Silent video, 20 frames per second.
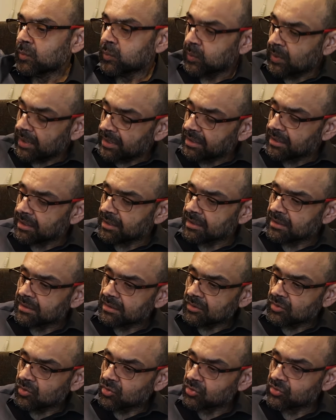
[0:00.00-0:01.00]
One,
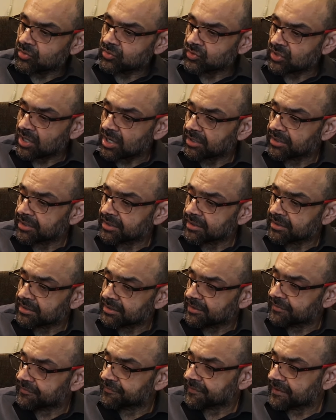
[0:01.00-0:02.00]
or rather,
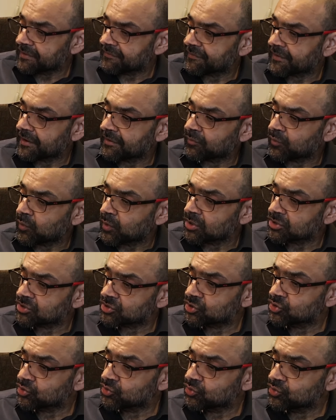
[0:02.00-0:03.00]
if I
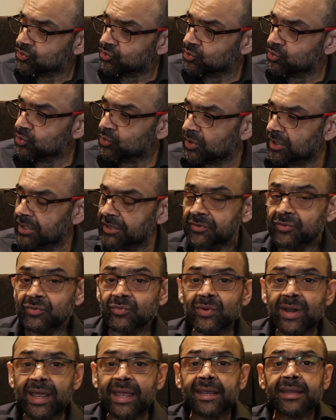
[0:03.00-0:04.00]
was to do a
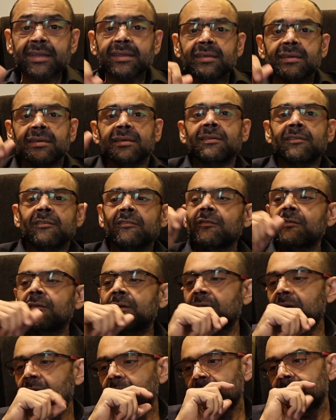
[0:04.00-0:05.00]
ranked
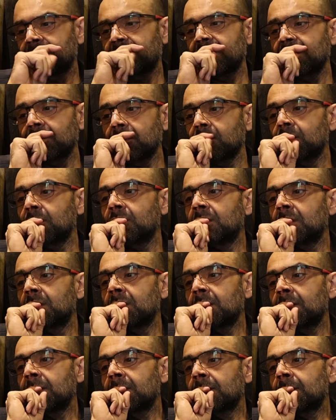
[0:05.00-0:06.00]
video,
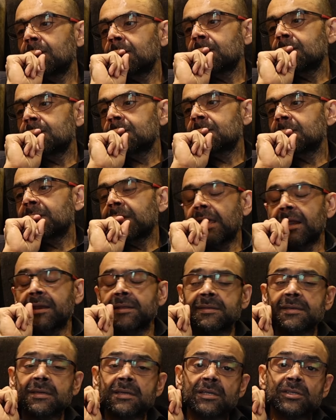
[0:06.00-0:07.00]

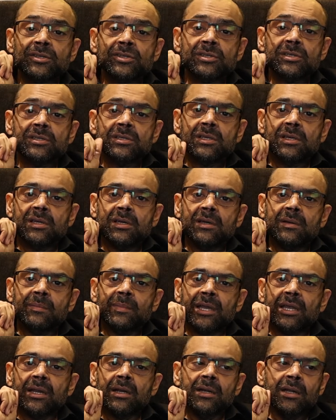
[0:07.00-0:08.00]
Heritage
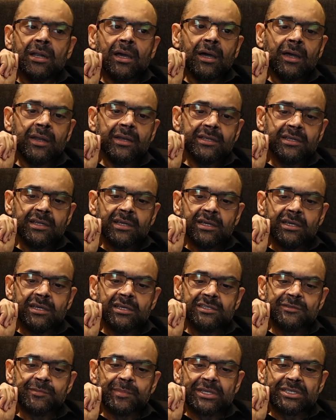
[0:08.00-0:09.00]
by Guerlain,
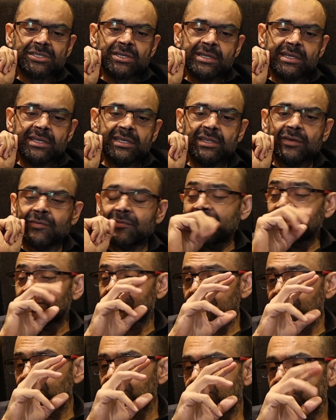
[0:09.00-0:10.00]
especially the
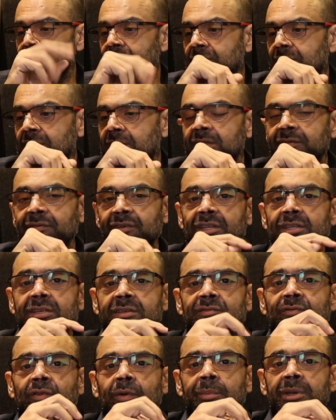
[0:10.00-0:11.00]
vintage, in the
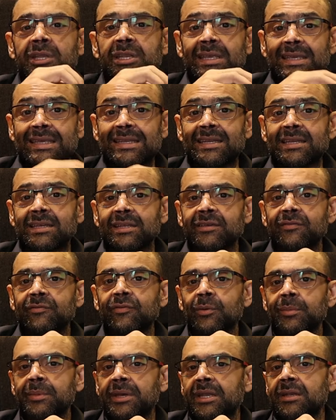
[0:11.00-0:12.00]
vintage format, EDT
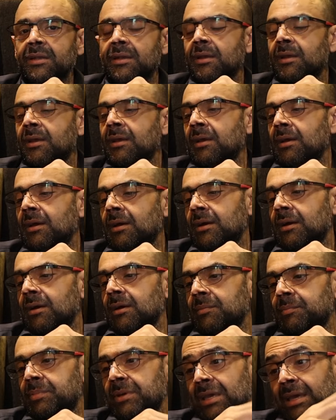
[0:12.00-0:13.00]
format,
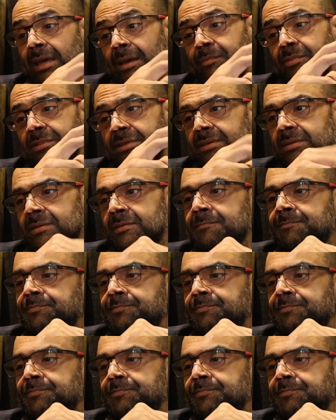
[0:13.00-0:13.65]
perhaps